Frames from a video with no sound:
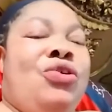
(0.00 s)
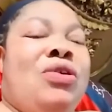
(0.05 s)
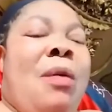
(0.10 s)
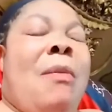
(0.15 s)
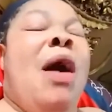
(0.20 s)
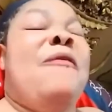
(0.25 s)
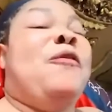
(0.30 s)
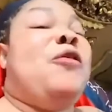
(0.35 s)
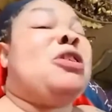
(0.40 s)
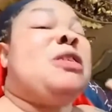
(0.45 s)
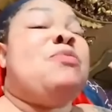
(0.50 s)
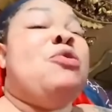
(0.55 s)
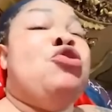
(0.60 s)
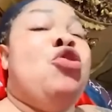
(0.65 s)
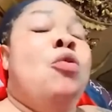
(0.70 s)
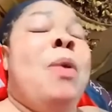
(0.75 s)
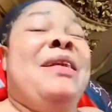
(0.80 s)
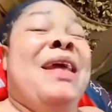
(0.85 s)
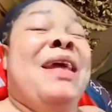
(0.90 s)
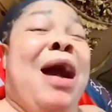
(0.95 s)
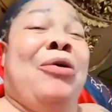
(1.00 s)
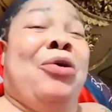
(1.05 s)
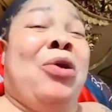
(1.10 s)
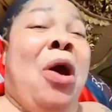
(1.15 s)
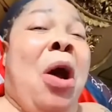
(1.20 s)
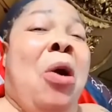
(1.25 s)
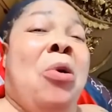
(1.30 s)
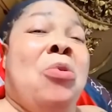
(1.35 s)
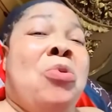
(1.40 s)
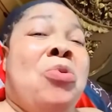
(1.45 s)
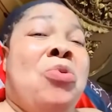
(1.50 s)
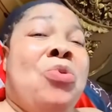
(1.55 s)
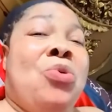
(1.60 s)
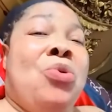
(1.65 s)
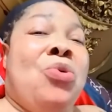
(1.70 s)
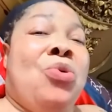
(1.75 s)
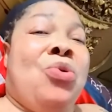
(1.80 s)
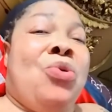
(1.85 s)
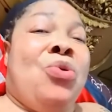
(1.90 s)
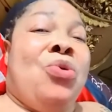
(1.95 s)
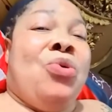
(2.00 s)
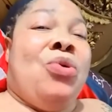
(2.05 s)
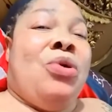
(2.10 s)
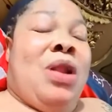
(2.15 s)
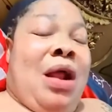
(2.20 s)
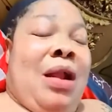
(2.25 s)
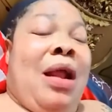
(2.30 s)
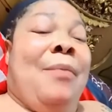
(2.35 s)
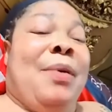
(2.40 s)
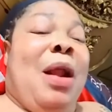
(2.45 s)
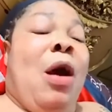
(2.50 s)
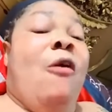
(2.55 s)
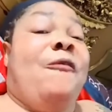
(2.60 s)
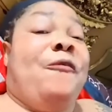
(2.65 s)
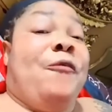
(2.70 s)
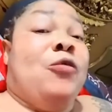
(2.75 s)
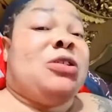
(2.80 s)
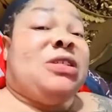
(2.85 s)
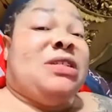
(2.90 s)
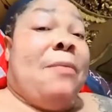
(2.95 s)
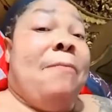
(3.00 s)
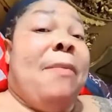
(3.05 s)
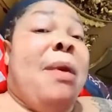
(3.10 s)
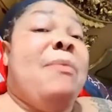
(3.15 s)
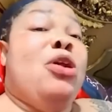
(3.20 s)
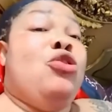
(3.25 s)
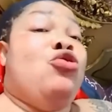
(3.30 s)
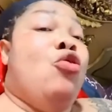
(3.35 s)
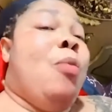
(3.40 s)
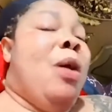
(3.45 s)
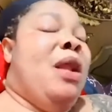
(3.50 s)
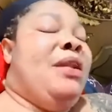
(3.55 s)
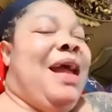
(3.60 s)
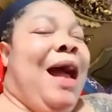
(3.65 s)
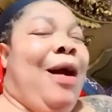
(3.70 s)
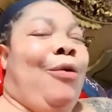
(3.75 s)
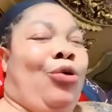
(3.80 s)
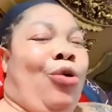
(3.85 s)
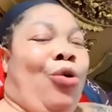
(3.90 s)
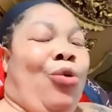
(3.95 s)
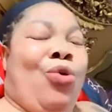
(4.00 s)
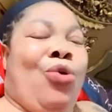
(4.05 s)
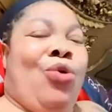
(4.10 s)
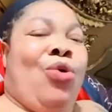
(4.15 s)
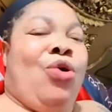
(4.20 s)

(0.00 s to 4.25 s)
na ma fosi me no be di agro on ara bra ofosi me me du be di agro